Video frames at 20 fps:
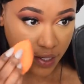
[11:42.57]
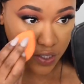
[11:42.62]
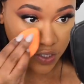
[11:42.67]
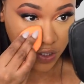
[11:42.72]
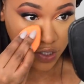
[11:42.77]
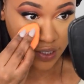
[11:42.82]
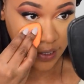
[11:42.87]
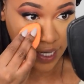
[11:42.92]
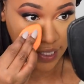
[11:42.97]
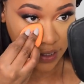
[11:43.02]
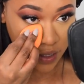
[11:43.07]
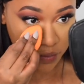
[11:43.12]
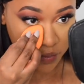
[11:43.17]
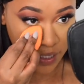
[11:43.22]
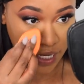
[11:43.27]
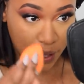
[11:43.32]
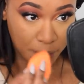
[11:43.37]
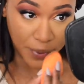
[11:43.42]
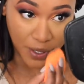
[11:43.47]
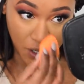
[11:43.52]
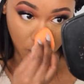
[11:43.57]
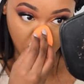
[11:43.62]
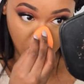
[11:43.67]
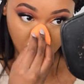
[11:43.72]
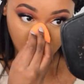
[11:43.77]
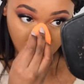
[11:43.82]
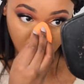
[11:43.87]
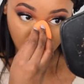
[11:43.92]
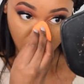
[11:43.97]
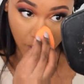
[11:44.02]
It's just as I'm tapping
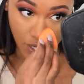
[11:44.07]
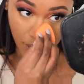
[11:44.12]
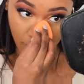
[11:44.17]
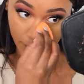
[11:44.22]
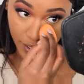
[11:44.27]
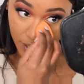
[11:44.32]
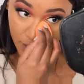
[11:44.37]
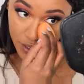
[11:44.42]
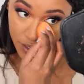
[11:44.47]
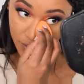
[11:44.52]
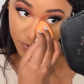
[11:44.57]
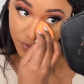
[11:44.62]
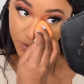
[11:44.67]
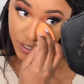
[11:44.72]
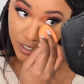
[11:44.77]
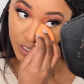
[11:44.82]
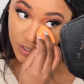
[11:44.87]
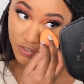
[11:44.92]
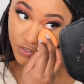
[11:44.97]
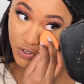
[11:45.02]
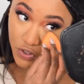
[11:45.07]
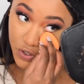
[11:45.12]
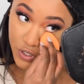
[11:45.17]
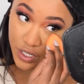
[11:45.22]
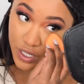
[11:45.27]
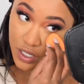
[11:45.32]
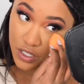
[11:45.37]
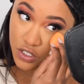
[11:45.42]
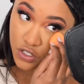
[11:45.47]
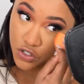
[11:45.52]
over it, I can definitely feel
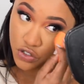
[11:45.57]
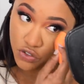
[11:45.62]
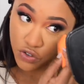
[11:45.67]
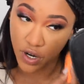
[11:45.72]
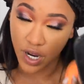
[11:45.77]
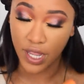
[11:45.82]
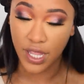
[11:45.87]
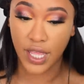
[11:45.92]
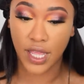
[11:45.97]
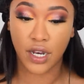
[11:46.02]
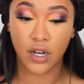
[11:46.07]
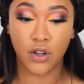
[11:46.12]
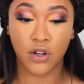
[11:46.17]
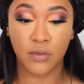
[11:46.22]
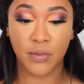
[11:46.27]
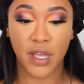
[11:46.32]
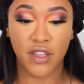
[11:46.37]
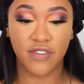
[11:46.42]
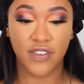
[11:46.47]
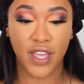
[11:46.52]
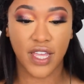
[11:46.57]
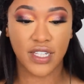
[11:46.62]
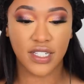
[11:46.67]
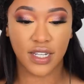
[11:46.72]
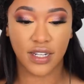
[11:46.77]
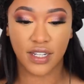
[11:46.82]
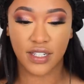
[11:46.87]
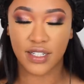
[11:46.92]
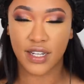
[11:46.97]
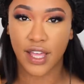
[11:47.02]
that it's drying on my
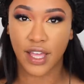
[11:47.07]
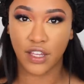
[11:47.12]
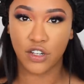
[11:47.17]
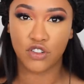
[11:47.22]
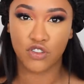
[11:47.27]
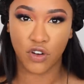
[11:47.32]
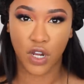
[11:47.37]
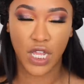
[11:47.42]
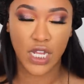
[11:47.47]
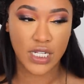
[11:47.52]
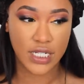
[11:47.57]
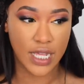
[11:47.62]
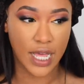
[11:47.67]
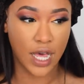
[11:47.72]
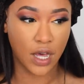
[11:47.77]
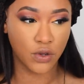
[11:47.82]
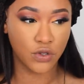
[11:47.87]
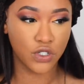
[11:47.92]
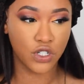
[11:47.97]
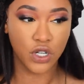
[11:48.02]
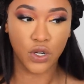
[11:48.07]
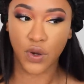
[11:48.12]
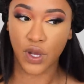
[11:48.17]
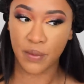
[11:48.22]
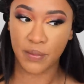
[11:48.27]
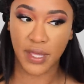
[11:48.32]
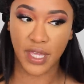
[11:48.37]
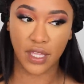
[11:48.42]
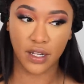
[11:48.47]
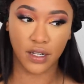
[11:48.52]
face and it's like dried down, do you know what
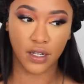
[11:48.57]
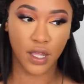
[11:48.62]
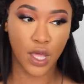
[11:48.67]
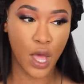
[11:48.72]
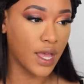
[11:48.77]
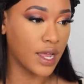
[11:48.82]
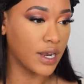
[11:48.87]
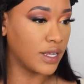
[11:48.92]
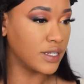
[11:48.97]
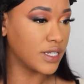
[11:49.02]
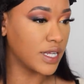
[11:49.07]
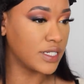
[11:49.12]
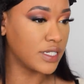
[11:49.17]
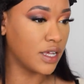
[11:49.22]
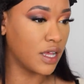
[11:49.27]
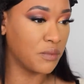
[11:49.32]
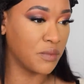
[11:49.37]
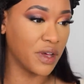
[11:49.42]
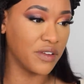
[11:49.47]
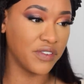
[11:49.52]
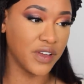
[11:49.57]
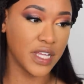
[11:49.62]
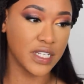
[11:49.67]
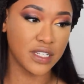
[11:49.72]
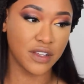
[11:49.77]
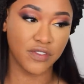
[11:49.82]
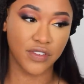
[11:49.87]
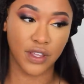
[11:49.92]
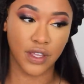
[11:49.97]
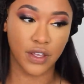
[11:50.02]
I mean? And as I turn my
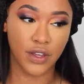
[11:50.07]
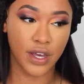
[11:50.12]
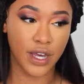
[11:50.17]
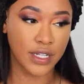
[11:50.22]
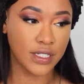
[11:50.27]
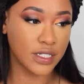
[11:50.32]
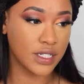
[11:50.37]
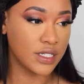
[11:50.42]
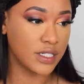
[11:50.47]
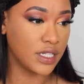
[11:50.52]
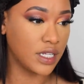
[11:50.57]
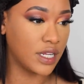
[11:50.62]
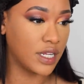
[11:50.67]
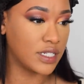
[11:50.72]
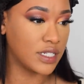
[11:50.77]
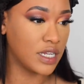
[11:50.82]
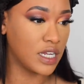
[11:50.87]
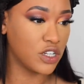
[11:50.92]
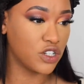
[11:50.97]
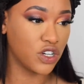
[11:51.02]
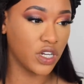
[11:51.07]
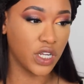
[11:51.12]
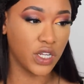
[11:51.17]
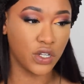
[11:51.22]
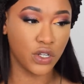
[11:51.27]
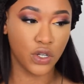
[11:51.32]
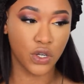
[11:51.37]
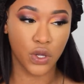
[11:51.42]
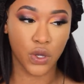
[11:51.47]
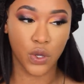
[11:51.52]
face, I think you guys can see there's literally
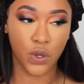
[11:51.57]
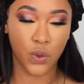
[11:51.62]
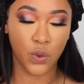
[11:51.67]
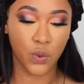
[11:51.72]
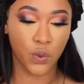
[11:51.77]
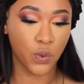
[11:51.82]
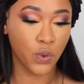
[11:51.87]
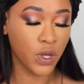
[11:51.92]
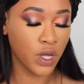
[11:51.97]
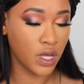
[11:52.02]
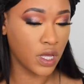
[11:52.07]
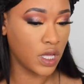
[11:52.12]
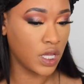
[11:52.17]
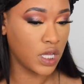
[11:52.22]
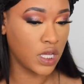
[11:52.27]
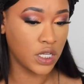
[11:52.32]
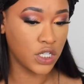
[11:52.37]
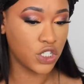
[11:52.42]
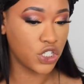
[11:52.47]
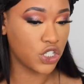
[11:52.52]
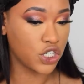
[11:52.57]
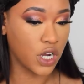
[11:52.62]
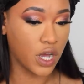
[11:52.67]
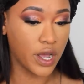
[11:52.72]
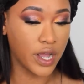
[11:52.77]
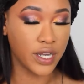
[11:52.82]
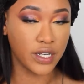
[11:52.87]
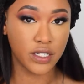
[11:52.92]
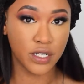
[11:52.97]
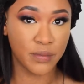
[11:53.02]
no
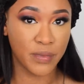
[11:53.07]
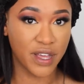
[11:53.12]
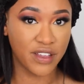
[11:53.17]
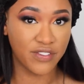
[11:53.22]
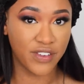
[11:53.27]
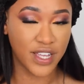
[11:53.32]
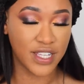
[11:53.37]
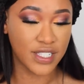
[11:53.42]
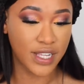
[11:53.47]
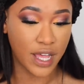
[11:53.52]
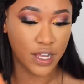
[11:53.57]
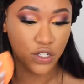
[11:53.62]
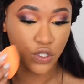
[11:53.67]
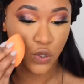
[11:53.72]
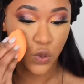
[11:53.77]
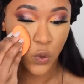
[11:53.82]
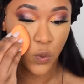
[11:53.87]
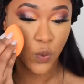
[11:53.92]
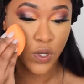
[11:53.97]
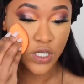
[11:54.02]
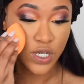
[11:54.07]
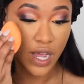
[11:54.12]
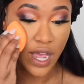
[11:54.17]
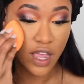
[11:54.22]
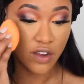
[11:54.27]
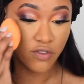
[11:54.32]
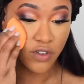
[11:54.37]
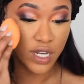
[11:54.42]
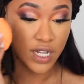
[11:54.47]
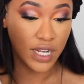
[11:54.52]
shine to my face at all, which
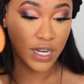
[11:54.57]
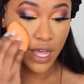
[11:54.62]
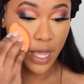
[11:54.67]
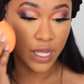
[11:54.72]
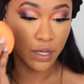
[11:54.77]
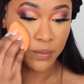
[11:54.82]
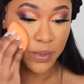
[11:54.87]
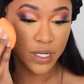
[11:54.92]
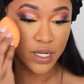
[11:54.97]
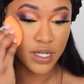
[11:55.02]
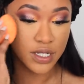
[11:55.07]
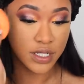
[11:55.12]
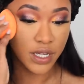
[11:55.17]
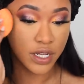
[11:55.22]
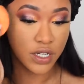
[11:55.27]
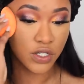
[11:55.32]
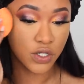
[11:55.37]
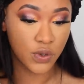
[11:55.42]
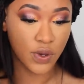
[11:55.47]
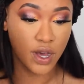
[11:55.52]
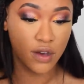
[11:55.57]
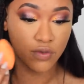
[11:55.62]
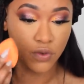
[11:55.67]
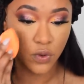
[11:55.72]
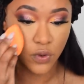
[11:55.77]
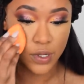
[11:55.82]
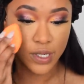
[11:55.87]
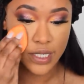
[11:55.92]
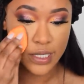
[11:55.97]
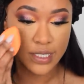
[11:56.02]
I really like because I do
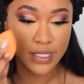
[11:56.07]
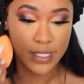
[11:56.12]
have oily